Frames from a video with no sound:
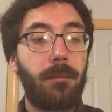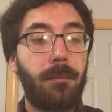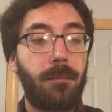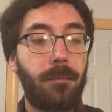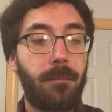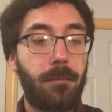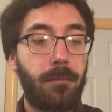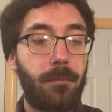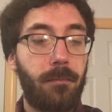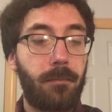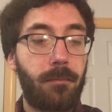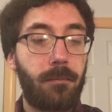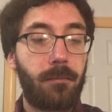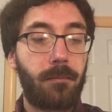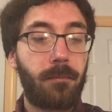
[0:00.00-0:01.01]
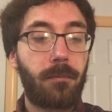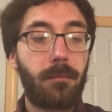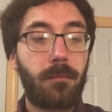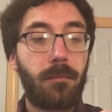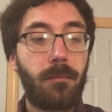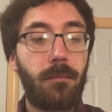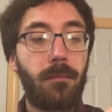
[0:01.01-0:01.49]

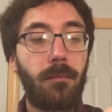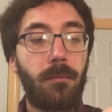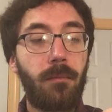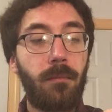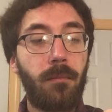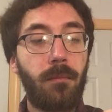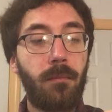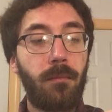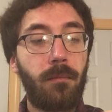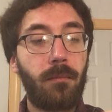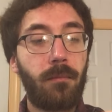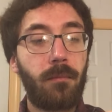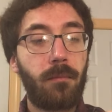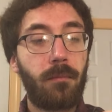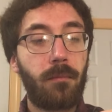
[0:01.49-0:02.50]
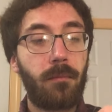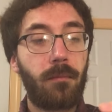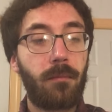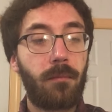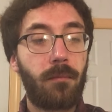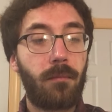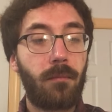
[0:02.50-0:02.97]

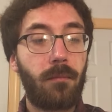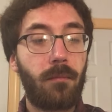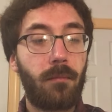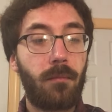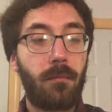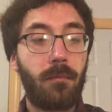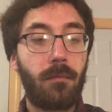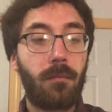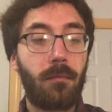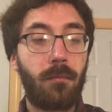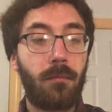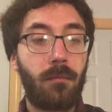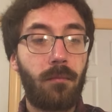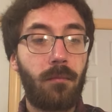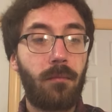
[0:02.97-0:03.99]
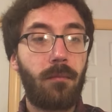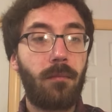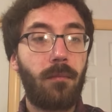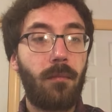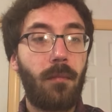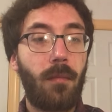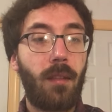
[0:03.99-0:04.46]

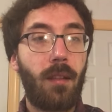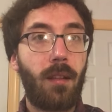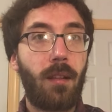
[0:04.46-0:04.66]
(silence)